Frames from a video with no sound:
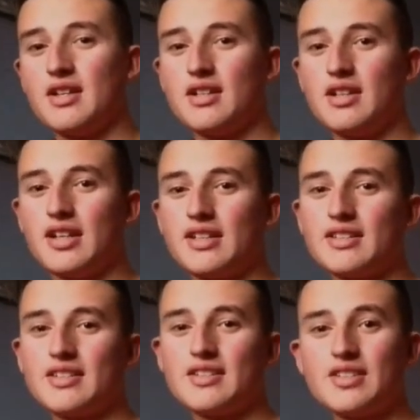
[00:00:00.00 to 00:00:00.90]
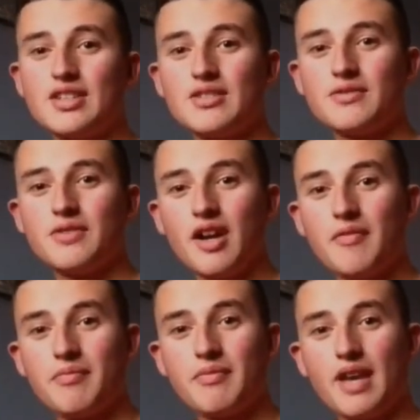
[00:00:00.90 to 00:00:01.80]
Like season 5,
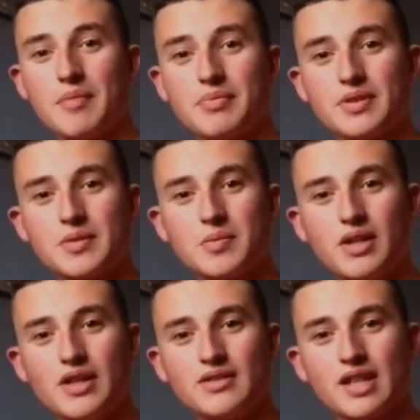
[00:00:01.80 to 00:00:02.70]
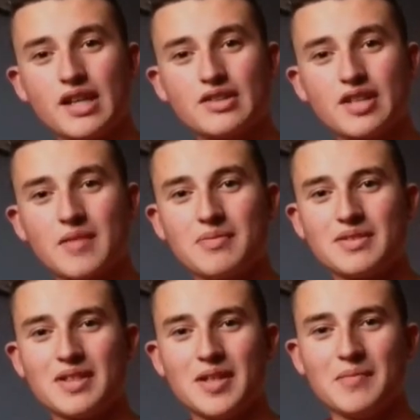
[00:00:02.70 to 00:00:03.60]
episode 1, Escaping
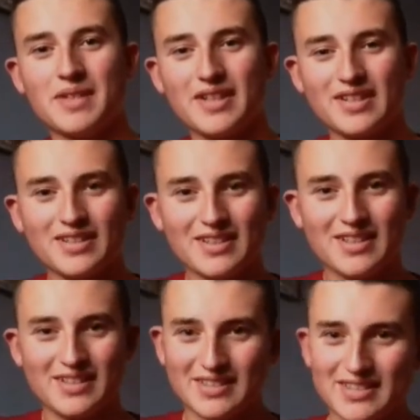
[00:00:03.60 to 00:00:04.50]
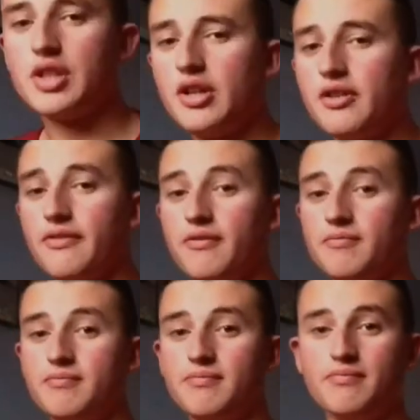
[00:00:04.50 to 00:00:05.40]
Terminus. So
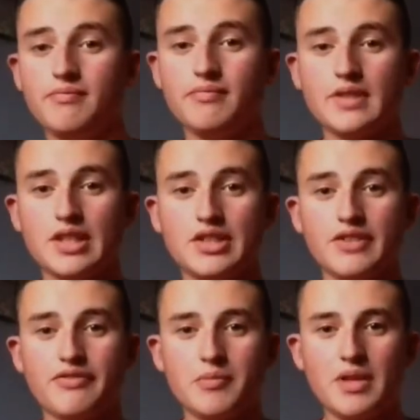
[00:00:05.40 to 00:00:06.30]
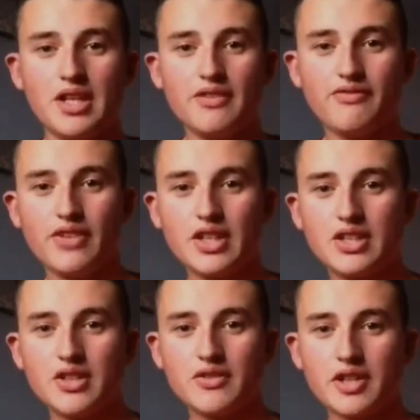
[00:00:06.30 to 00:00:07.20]
that's it for me. Thank
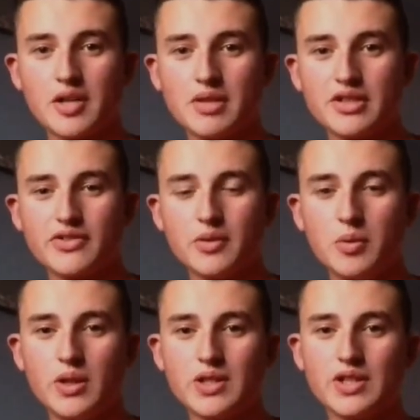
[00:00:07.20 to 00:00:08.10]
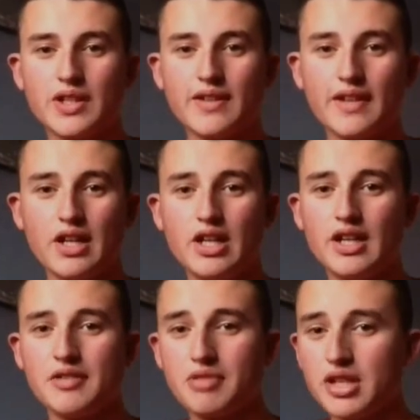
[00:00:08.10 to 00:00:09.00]
you very much for watching.
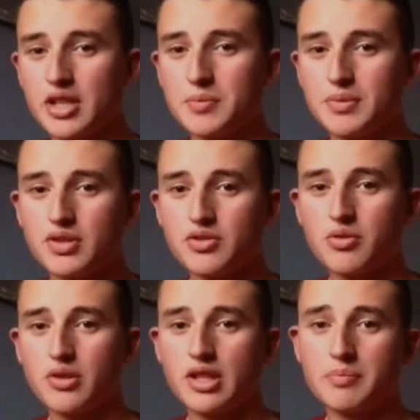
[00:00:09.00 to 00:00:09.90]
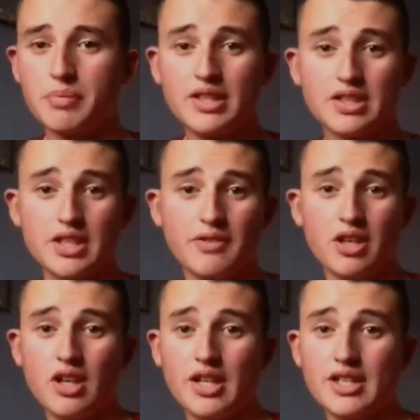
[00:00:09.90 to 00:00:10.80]
I really hope you enjoyed. Please leave a
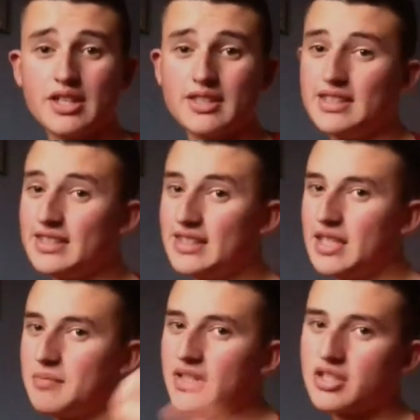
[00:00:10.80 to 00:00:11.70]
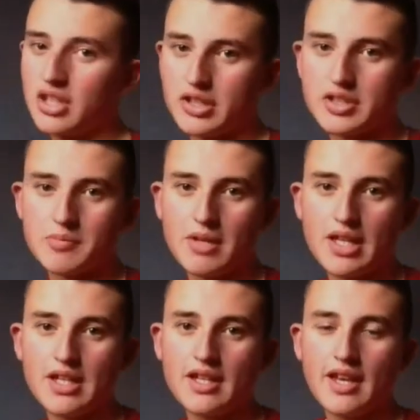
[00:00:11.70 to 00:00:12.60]
like, it means a lot to
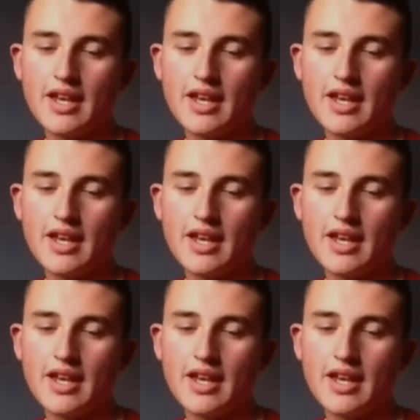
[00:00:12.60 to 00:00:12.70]
me.